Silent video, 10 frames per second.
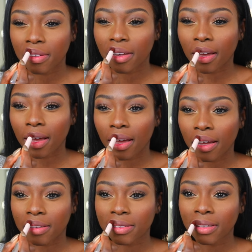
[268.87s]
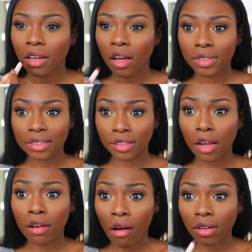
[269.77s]
Yes. It's
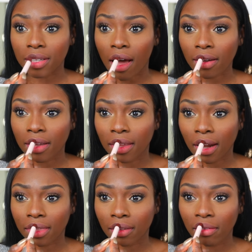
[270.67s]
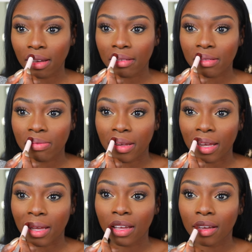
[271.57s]
a lot darker than I thought it would
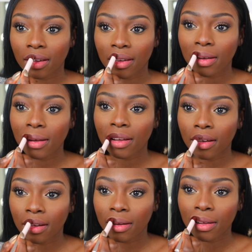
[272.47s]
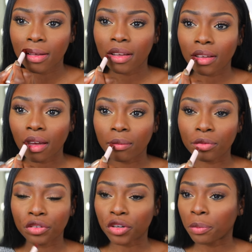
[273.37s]
be. Come
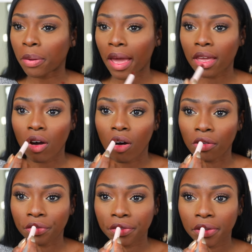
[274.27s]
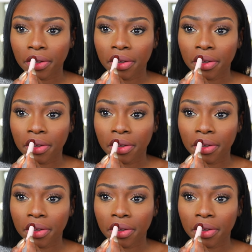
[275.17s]
through payoff.